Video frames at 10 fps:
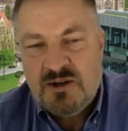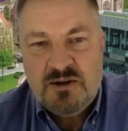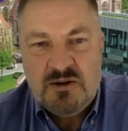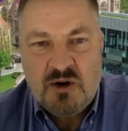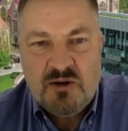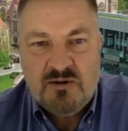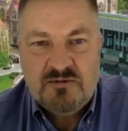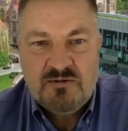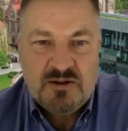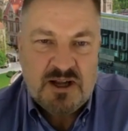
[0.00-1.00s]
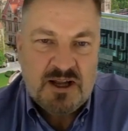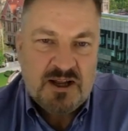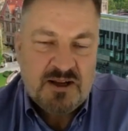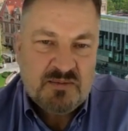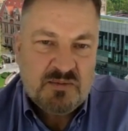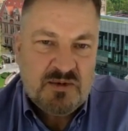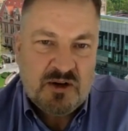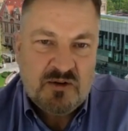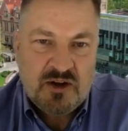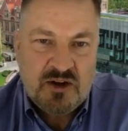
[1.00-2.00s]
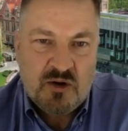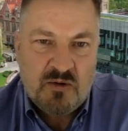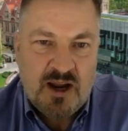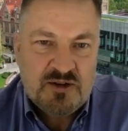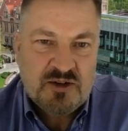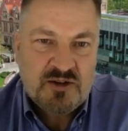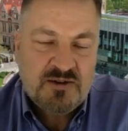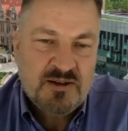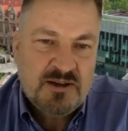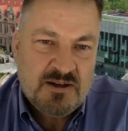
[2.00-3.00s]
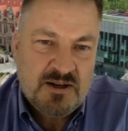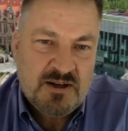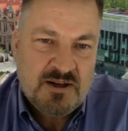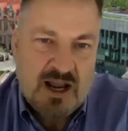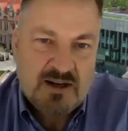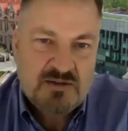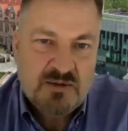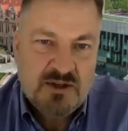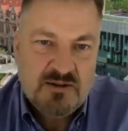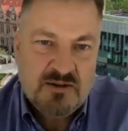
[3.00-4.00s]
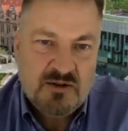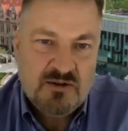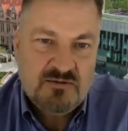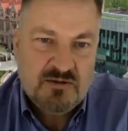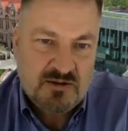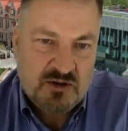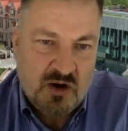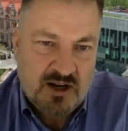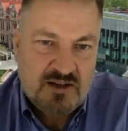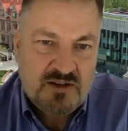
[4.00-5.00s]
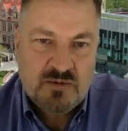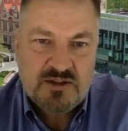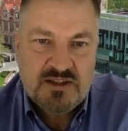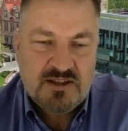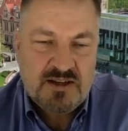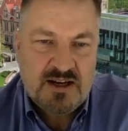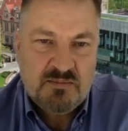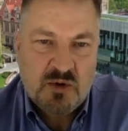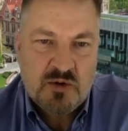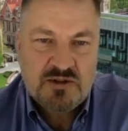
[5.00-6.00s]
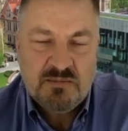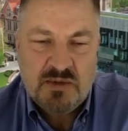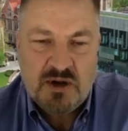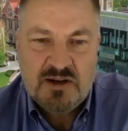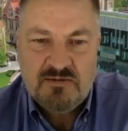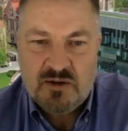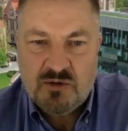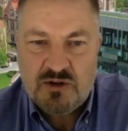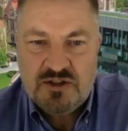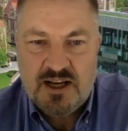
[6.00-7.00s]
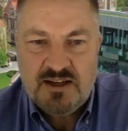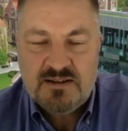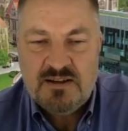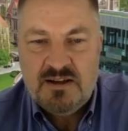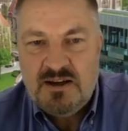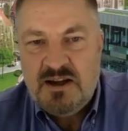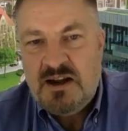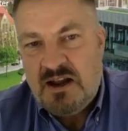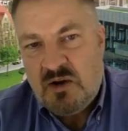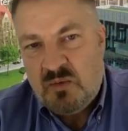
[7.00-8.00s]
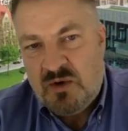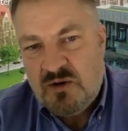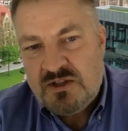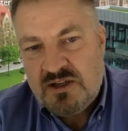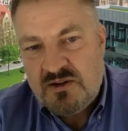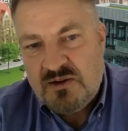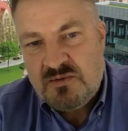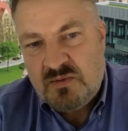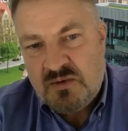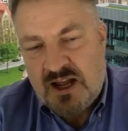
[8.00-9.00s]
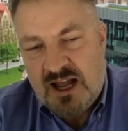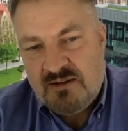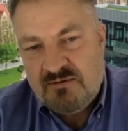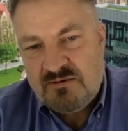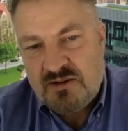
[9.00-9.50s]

of the curation and management of knowledge, which is an important part of the project. We also have